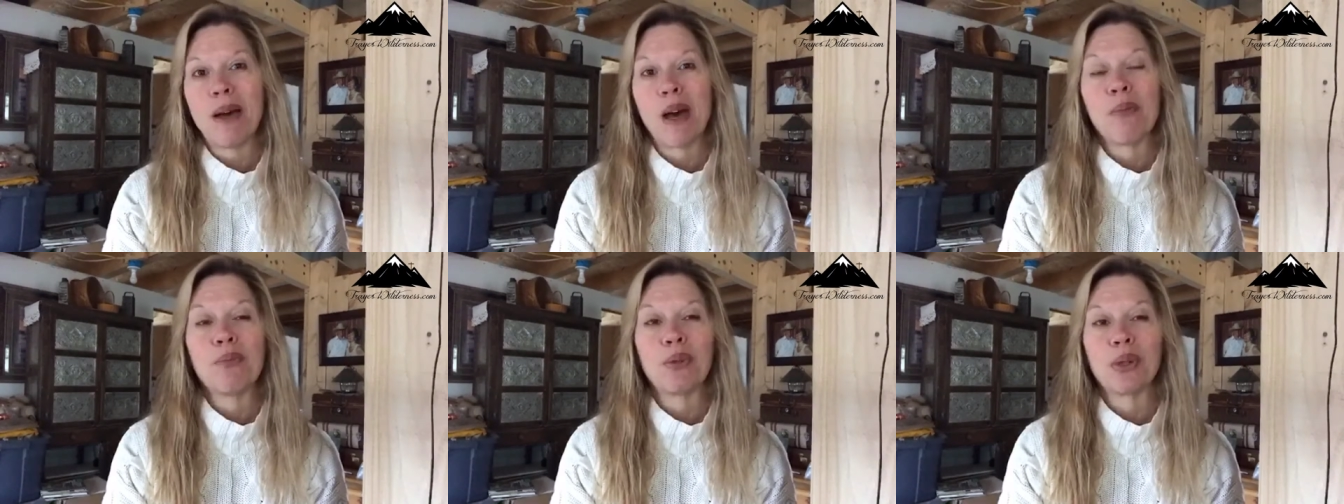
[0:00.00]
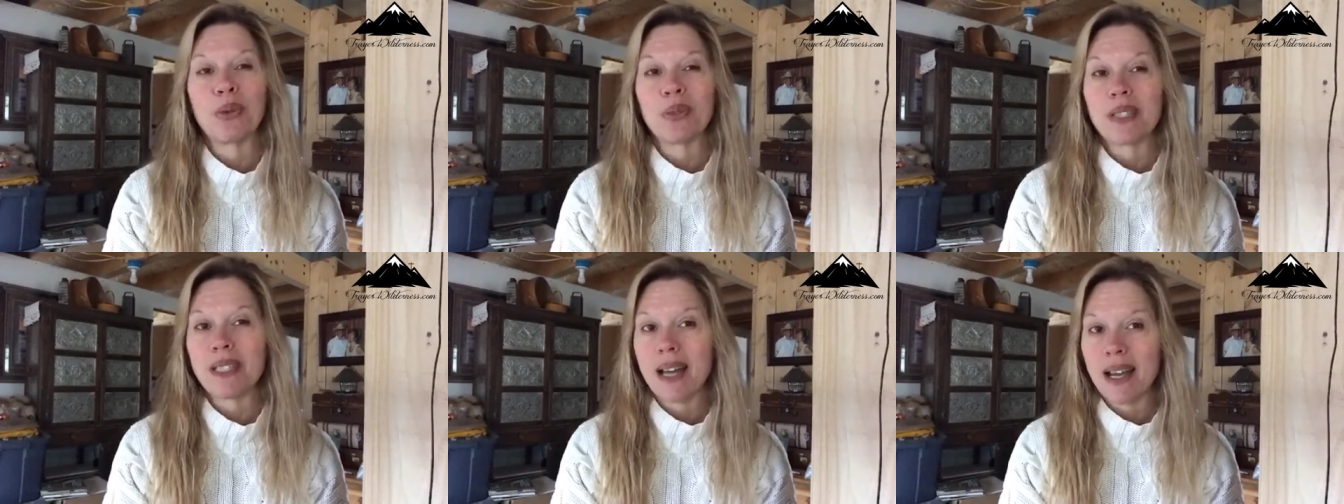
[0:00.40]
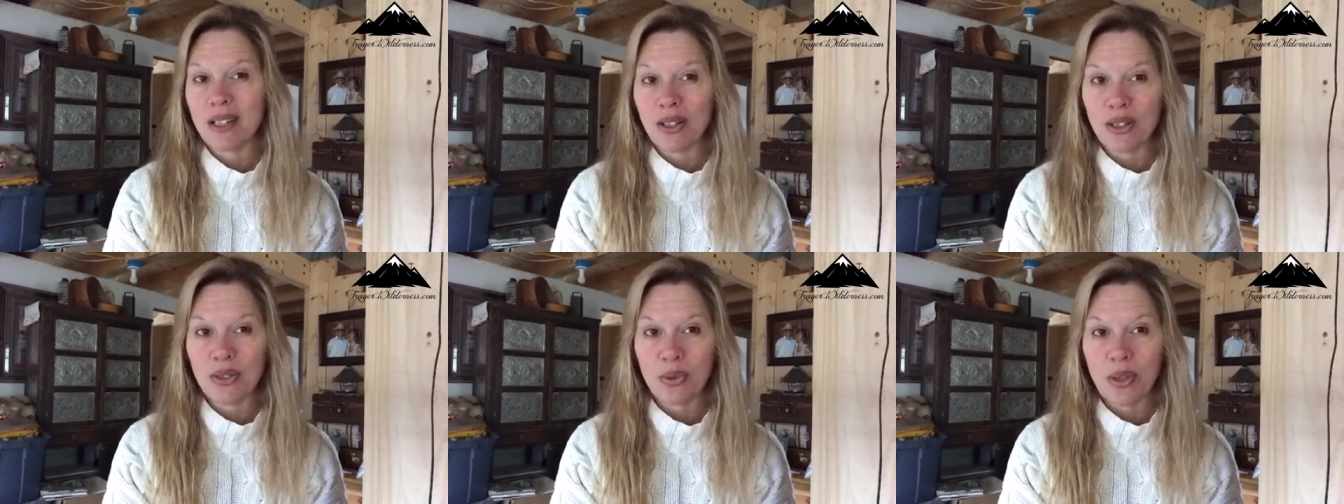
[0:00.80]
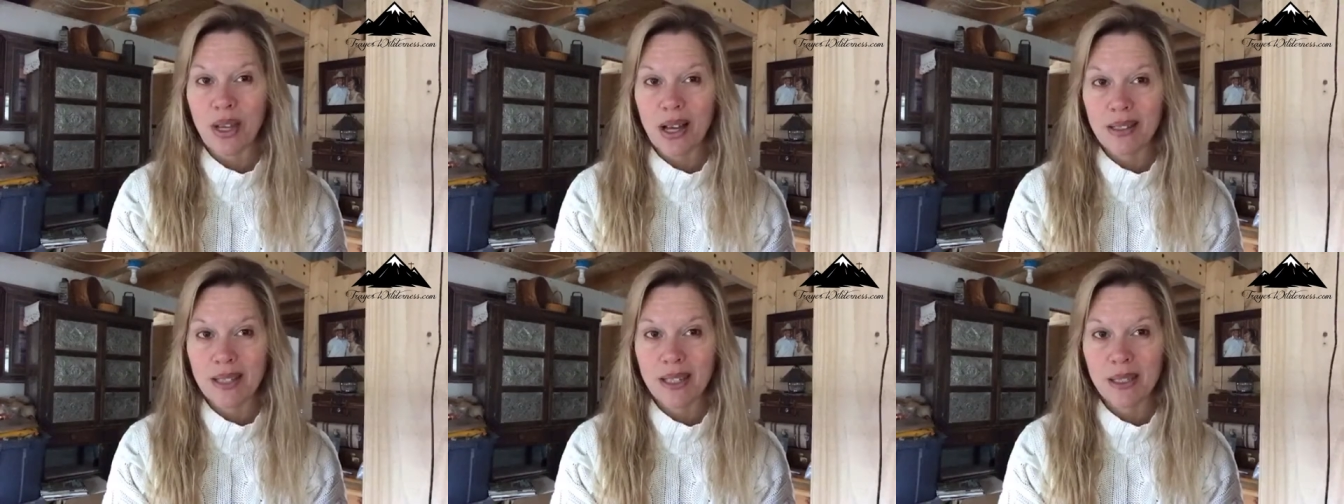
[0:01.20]
mountain boy was diagnosed with
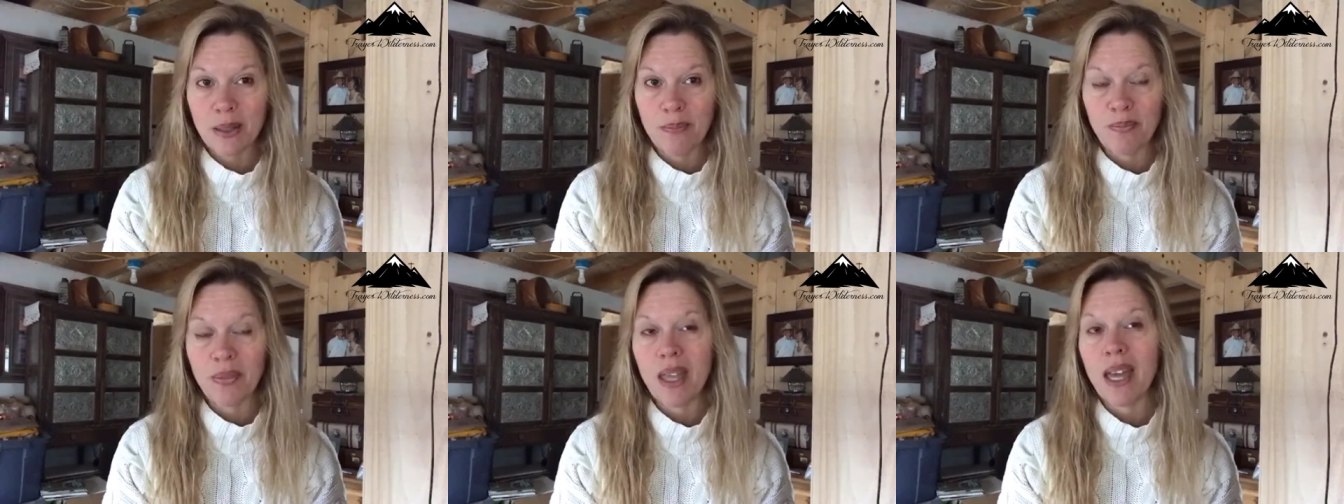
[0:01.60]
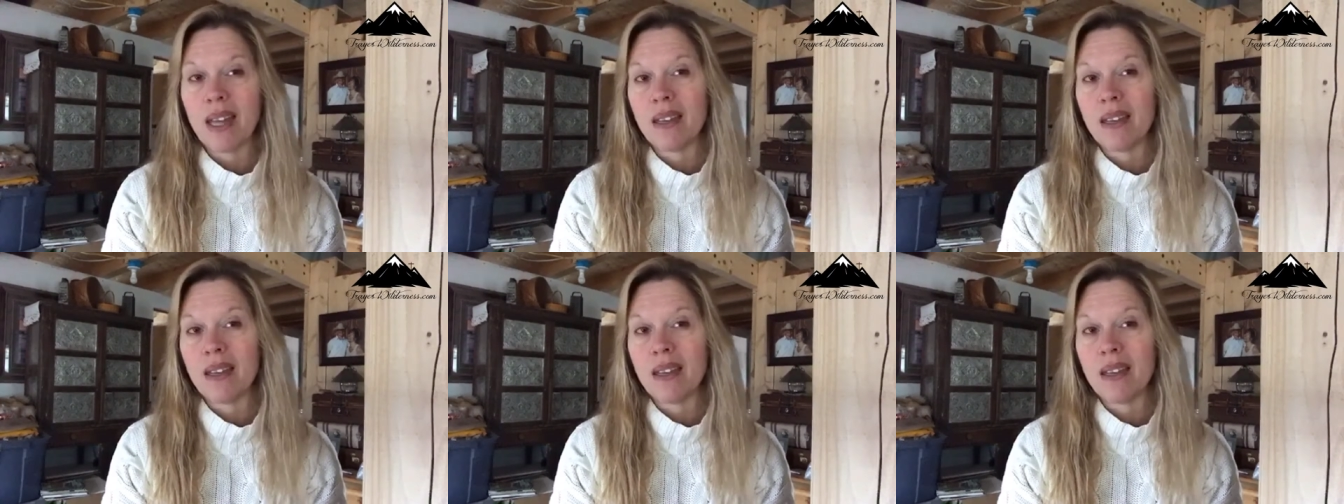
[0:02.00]
autism